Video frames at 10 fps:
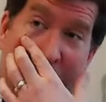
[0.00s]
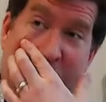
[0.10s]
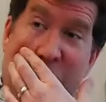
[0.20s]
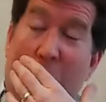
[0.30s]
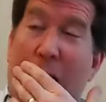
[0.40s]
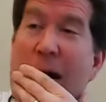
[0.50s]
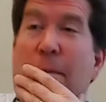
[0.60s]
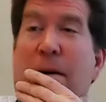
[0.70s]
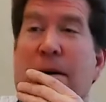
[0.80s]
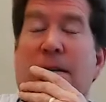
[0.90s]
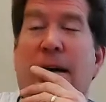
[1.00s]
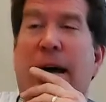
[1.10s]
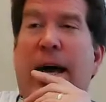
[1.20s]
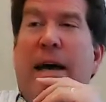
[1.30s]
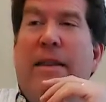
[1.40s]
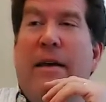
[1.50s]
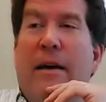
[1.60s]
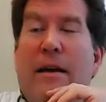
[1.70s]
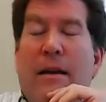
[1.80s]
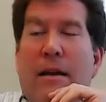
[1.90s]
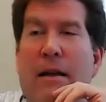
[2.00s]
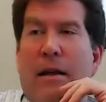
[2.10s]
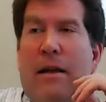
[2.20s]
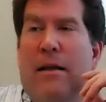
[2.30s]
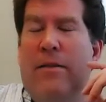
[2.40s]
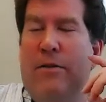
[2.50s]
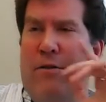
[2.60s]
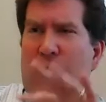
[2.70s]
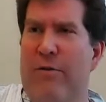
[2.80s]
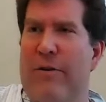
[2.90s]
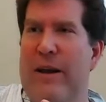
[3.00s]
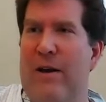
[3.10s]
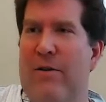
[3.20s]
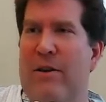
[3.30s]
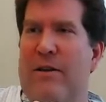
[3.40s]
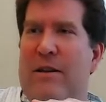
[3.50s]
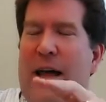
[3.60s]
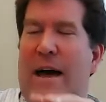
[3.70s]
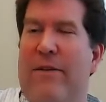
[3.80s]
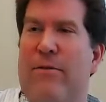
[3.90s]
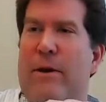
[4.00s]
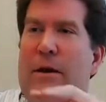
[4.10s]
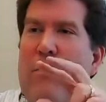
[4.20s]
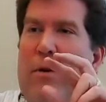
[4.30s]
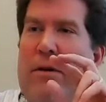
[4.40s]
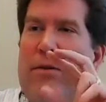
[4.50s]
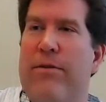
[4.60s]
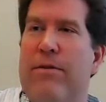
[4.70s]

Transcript: to show up, because I had those two videos I did last week with